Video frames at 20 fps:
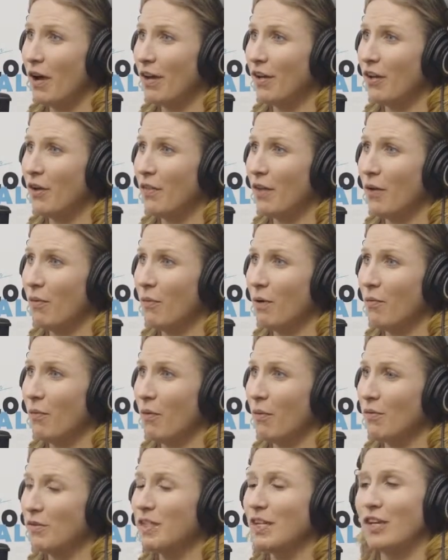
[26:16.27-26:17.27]
I know that we
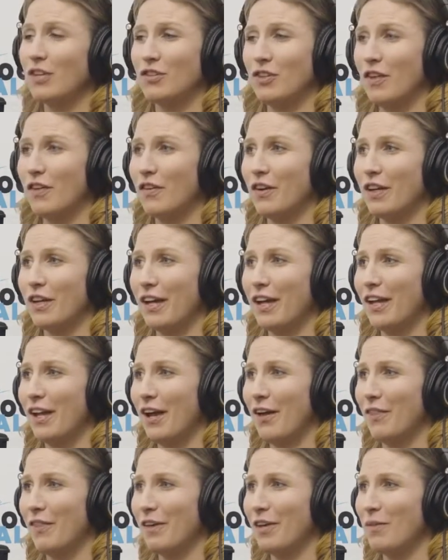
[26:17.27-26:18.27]
will see each other again
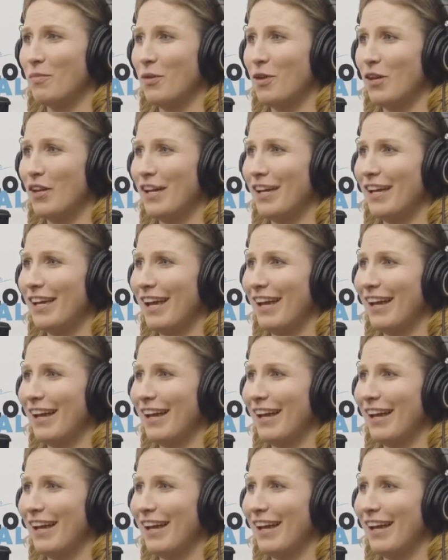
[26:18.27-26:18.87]
out in the community,